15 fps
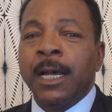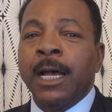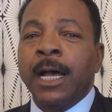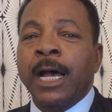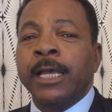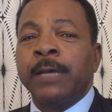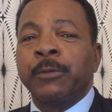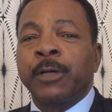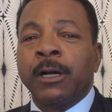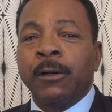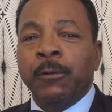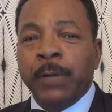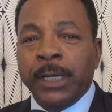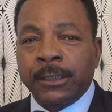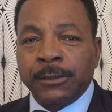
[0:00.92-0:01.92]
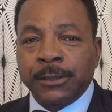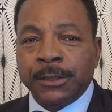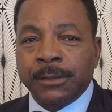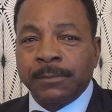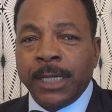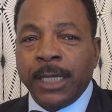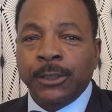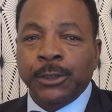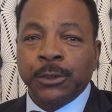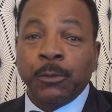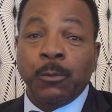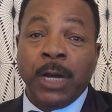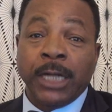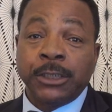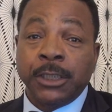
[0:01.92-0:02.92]
Hi, I'm Carl Weathers, and you're
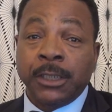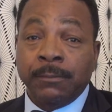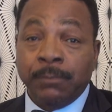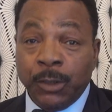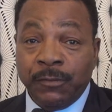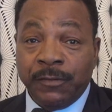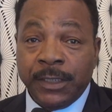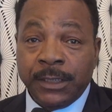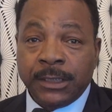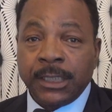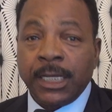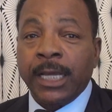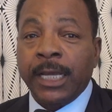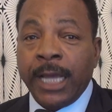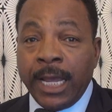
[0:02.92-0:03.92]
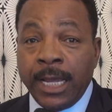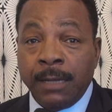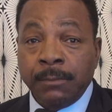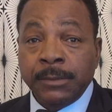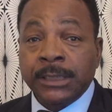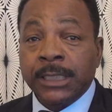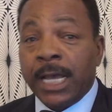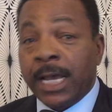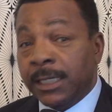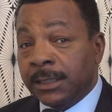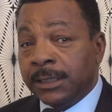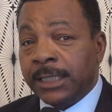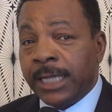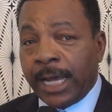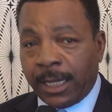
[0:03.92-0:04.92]
watching Movies, Games, and
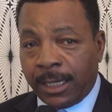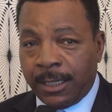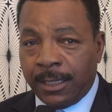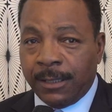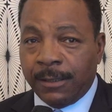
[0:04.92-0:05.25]
Tech.